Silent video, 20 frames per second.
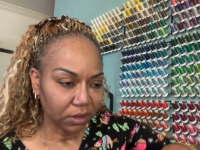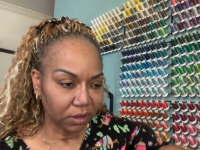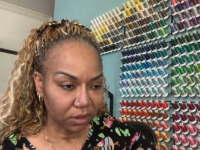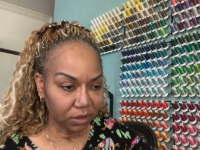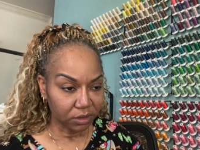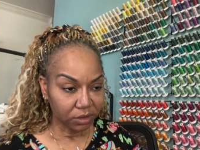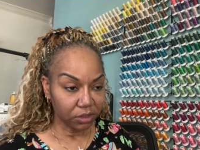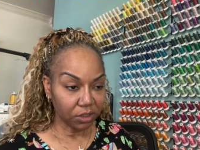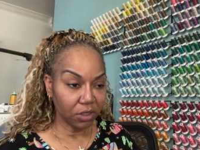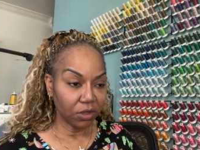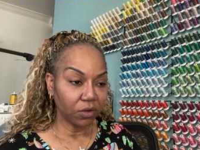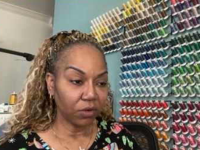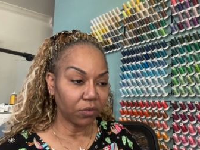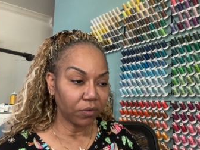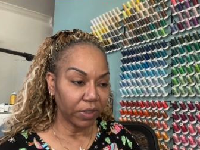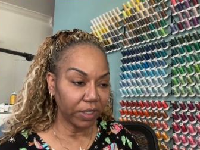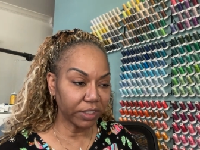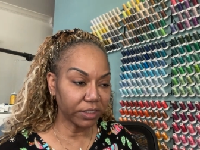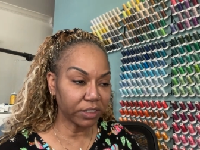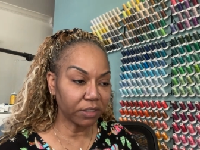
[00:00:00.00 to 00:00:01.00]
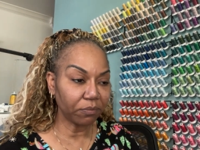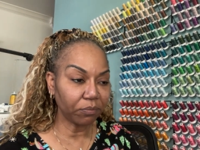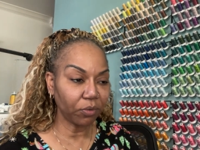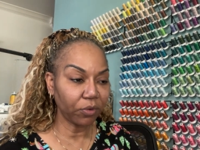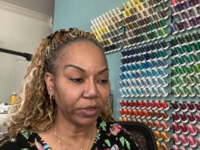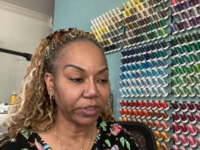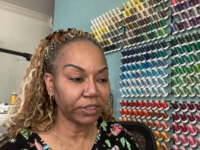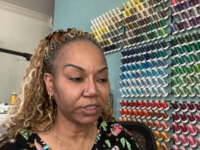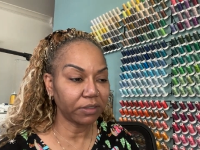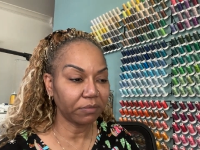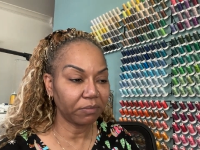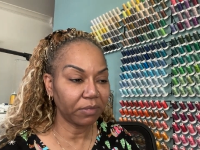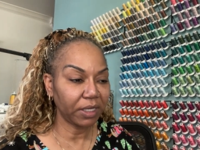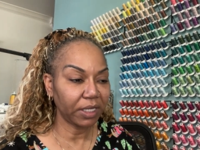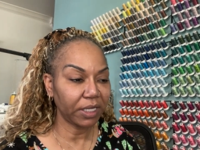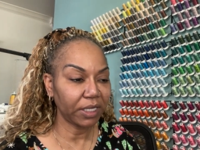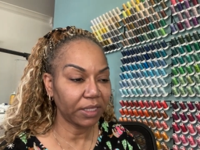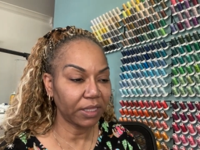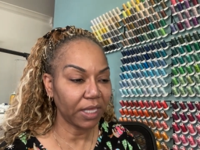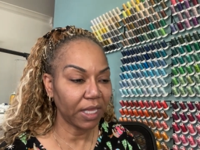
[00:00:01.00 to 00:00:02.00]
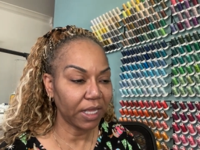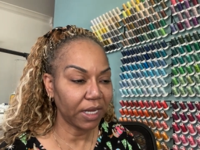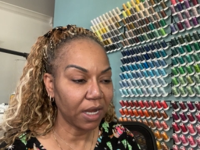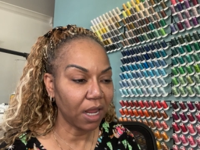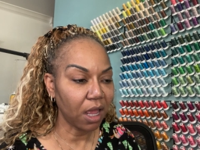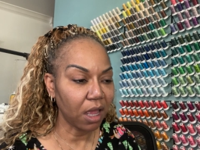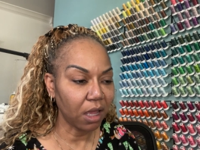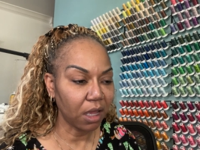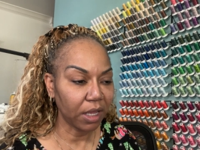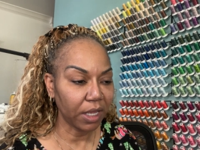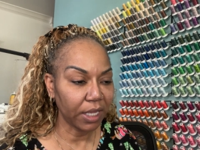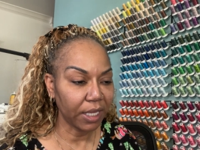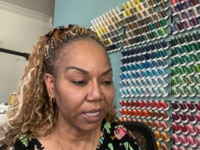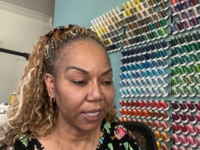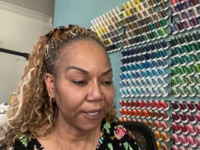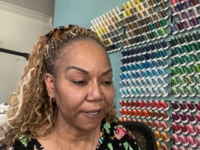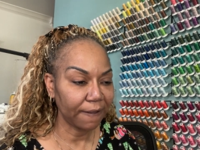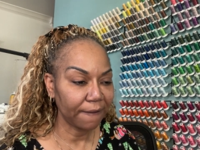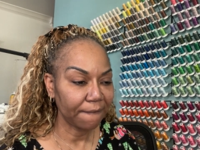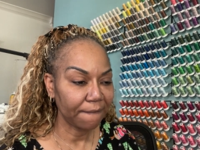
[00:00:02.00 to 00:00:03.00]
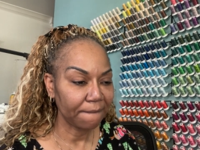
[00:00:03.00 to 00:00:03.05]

So it's important to me that I